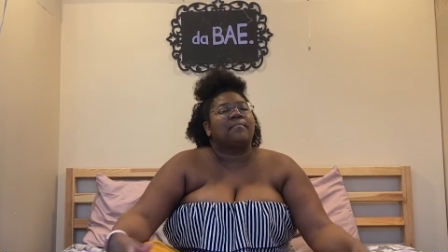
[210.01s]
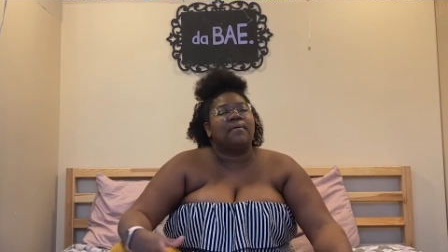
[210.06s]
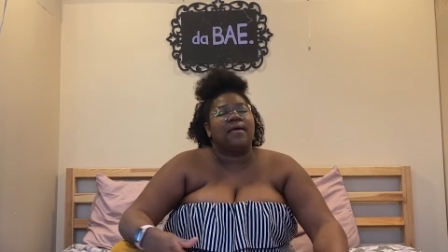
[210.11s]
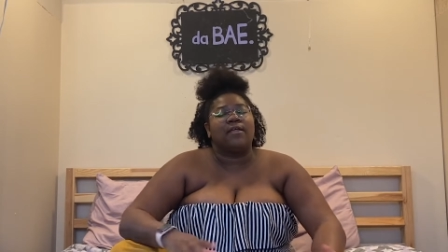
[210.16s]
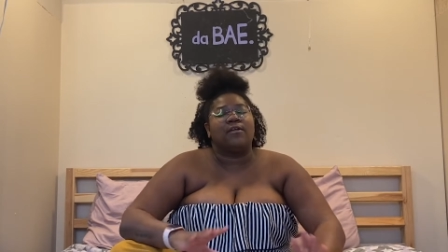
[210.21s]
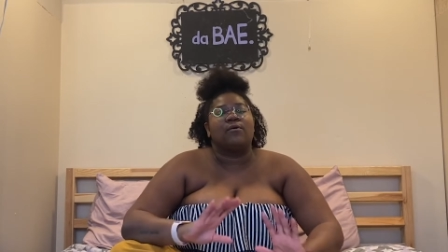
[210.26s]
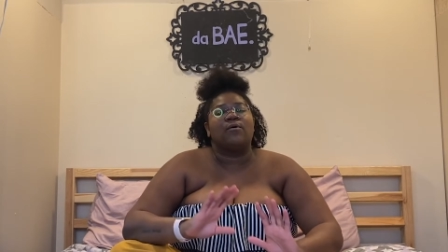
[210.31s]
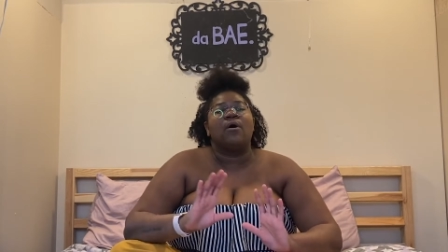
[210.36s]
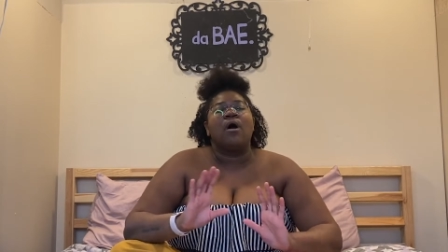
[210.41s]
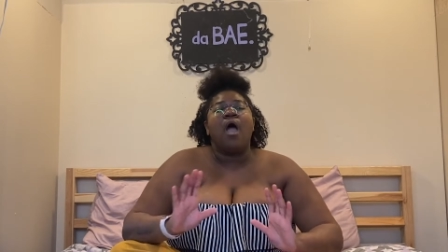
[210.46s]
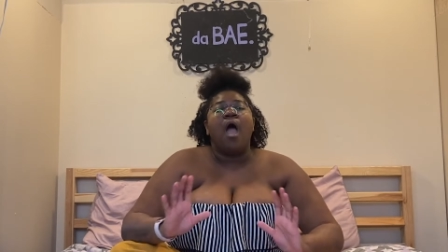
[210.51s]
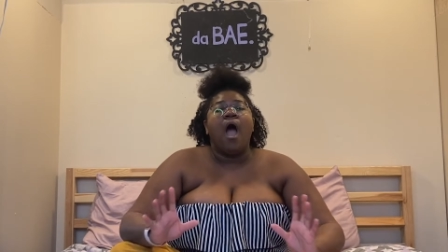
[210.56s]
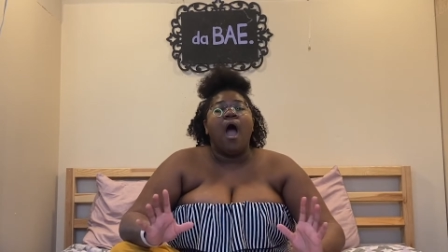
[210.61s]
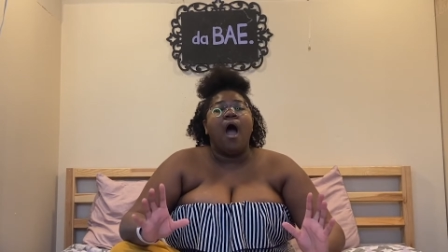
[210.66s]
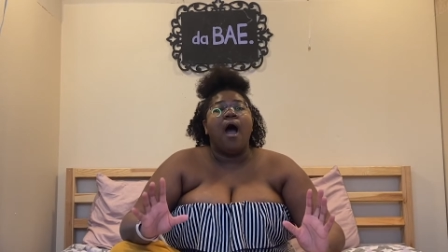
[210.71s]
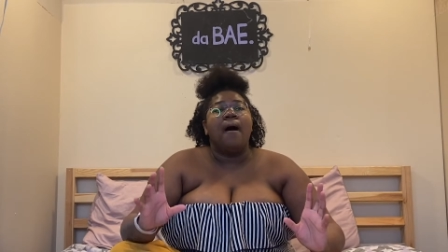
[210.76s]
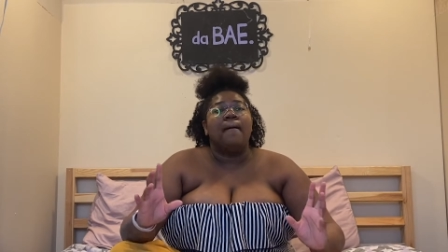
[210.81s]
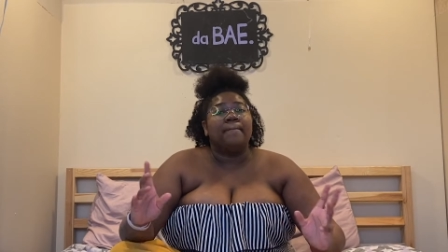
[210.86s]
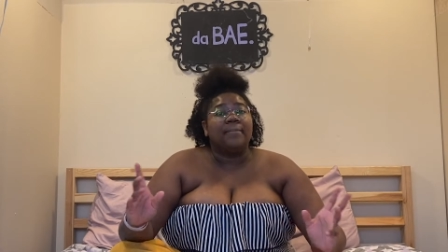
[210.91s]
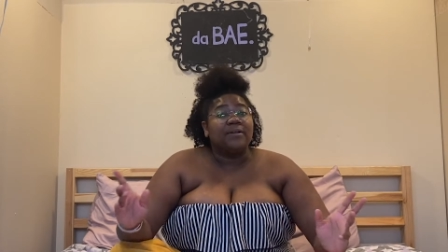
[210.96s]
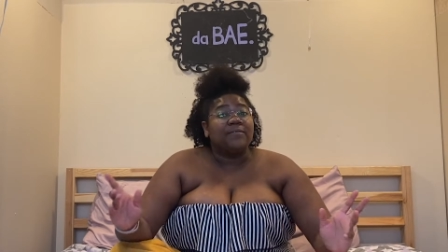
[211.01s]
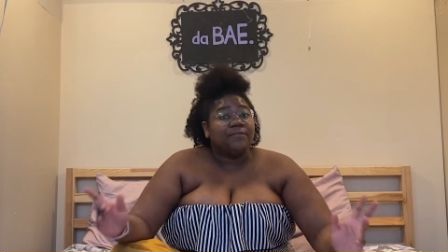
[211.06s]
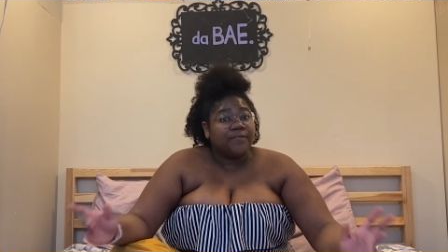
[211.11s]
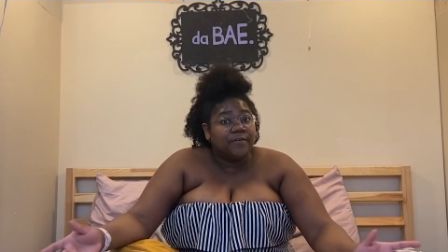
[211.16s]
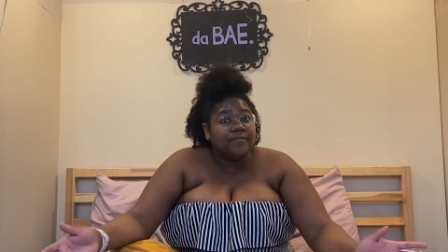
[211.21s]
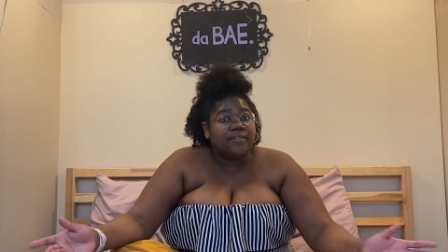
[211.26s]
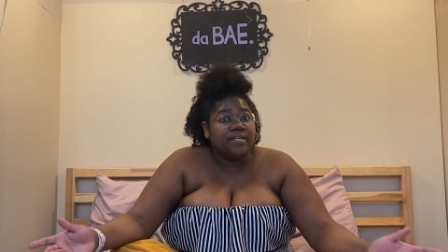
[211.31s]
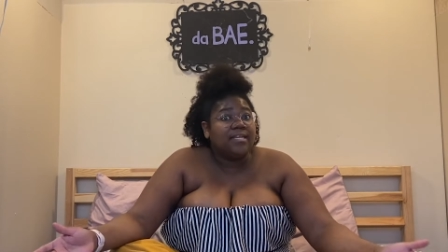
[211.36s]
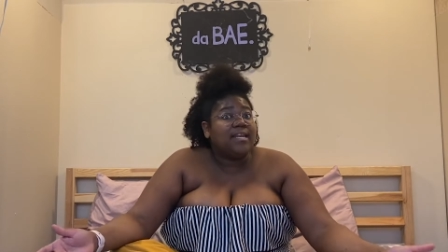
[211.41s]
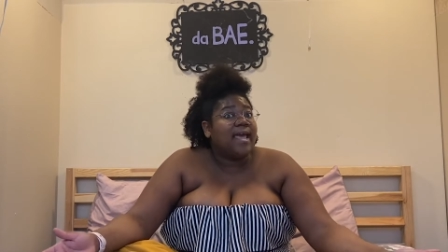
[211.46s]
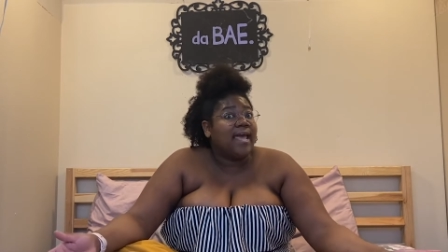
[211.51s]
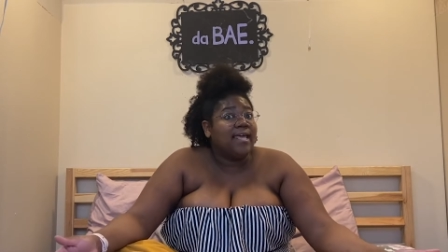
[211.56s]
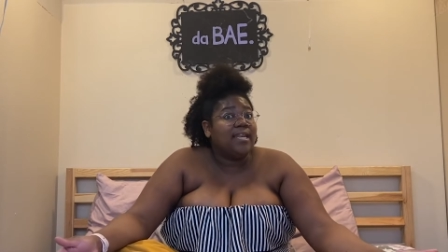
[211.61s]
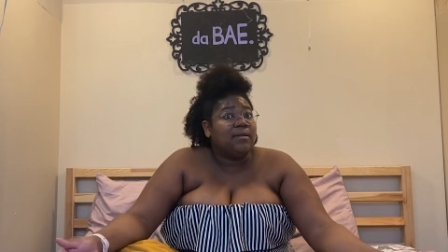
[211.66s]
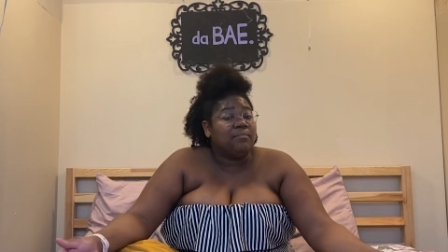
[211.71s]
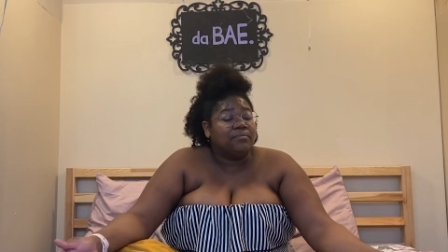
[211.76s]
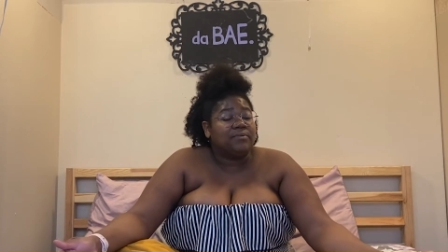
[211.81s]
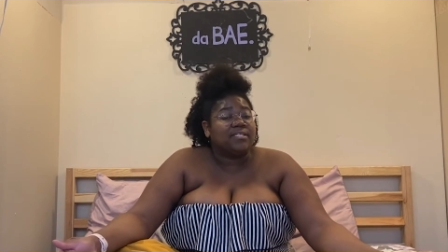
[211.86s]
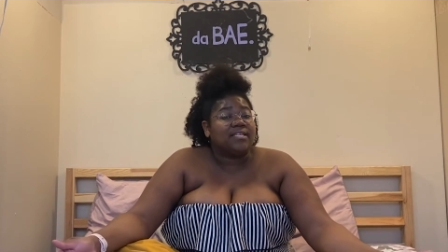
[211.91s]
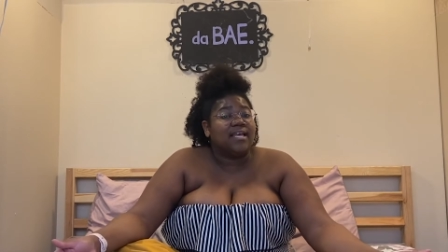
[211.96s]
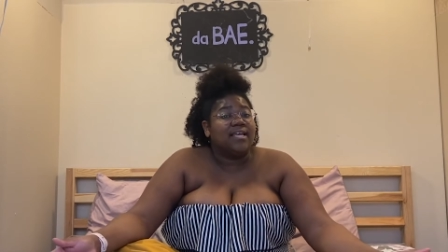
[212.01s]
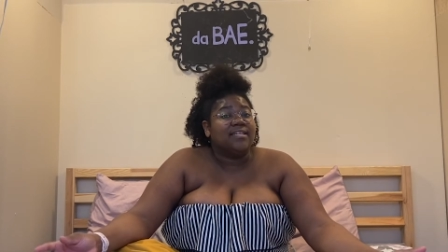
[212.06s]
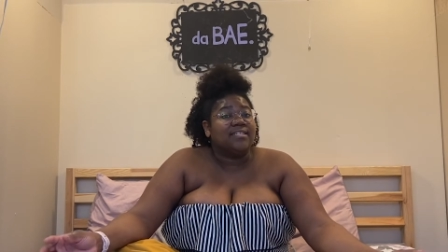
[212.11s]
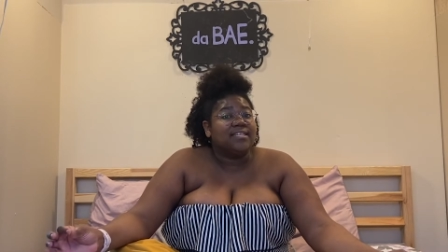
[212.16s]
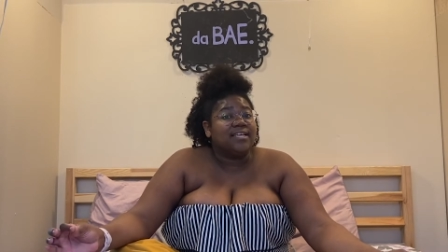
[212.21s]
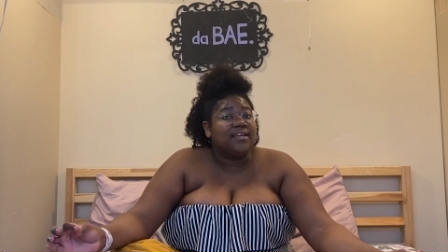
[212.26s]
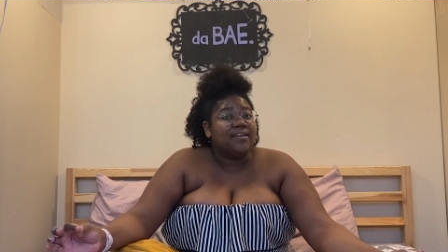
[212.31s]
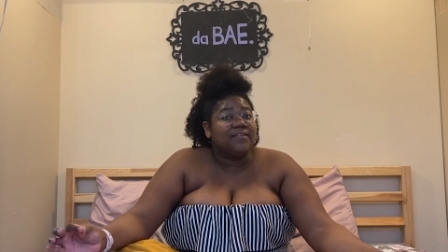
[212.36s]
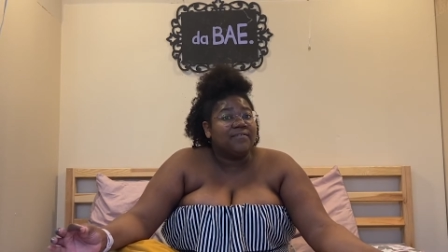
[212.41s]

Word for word: panel, um, but 50 to 80%.